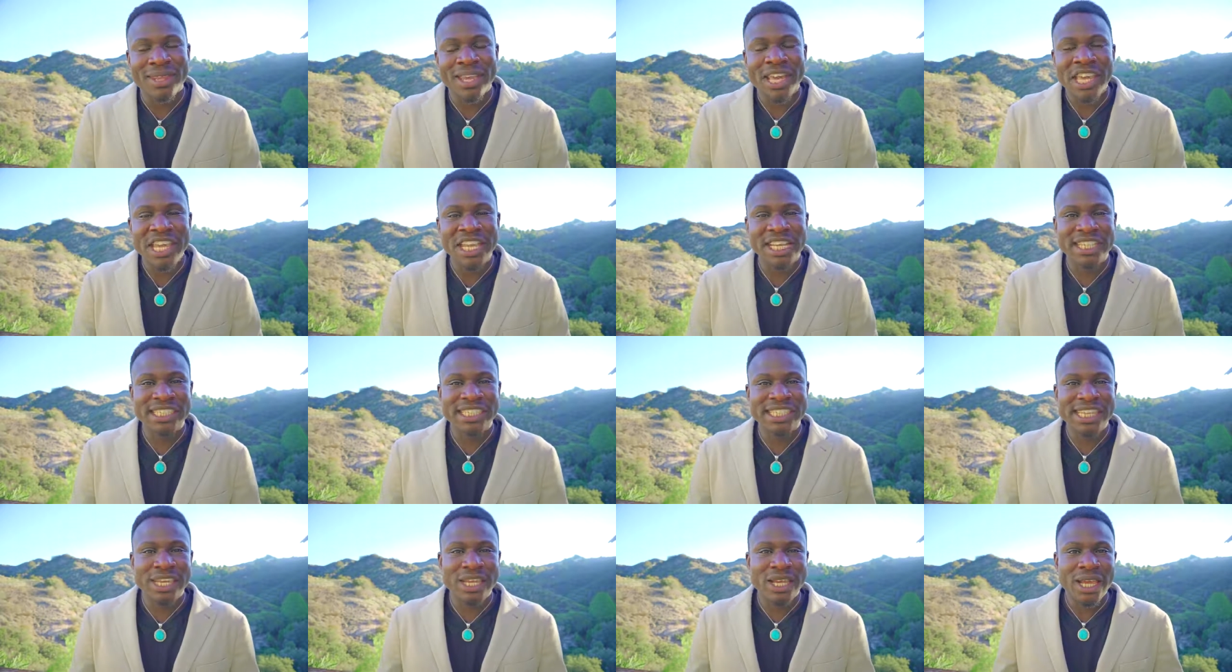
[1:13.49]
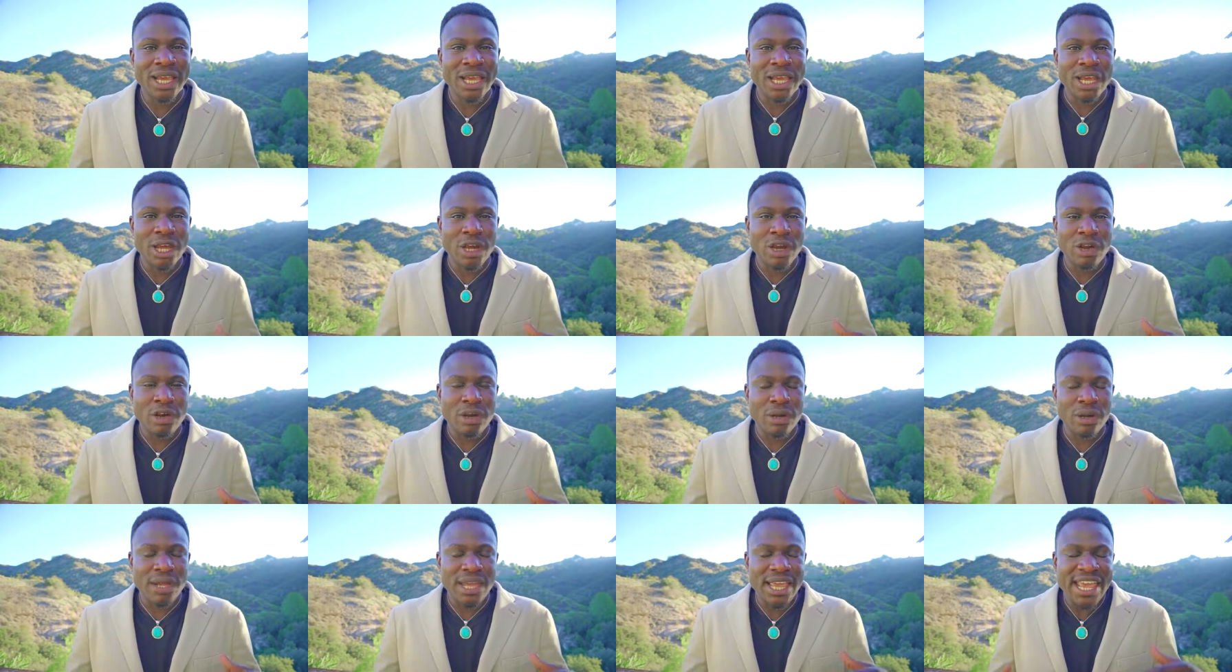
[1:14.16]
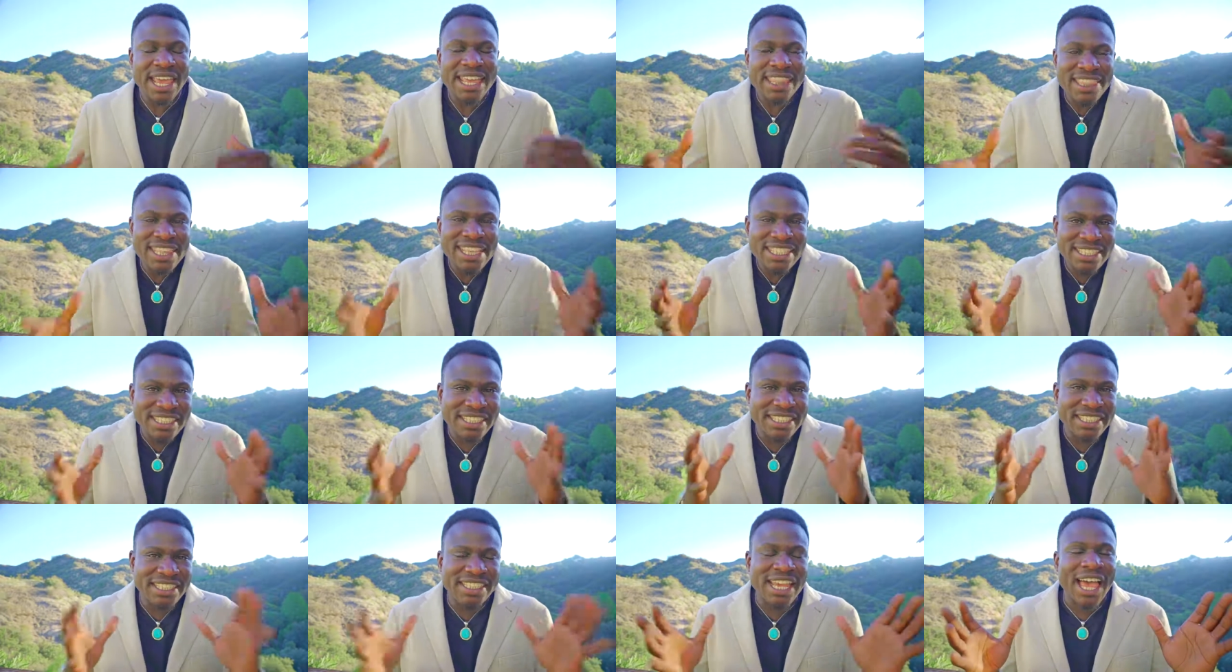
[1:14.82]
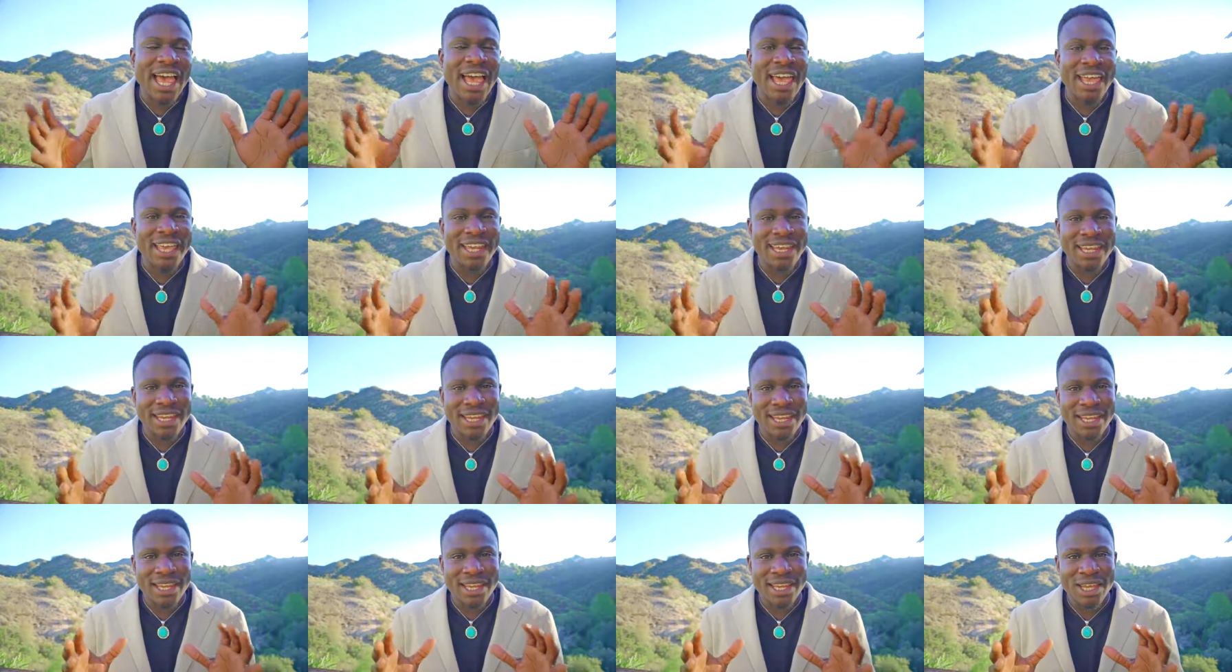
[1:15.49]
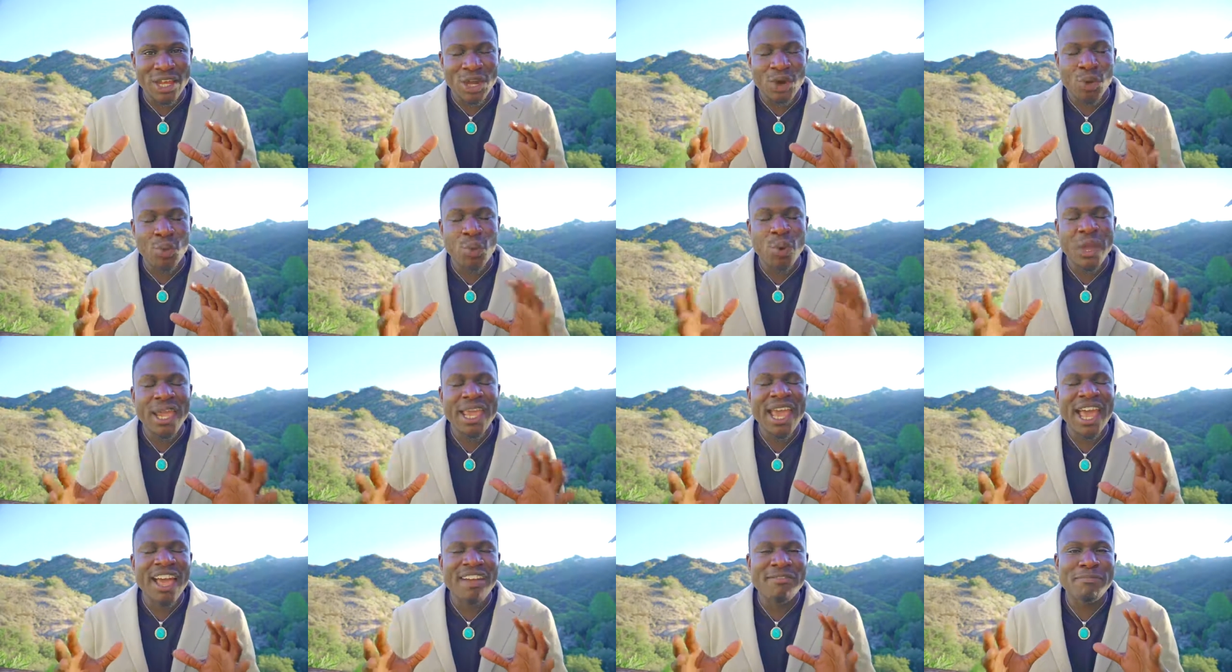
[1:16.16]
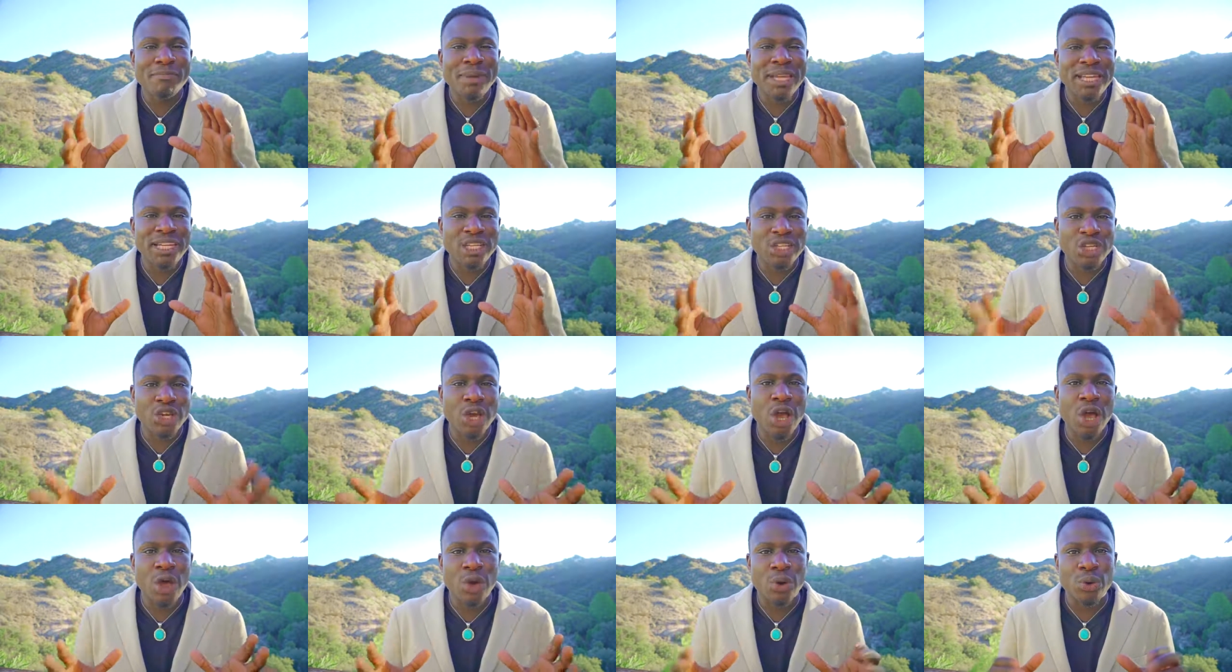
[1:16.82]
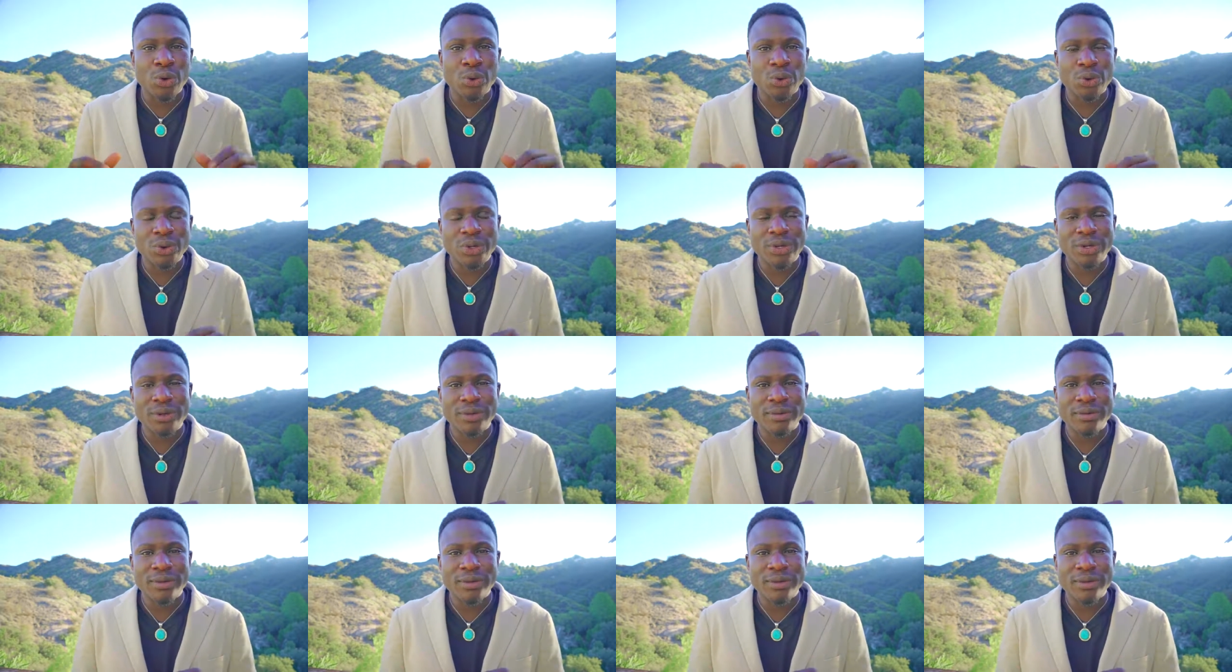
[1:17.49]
You see, in this society, we have been told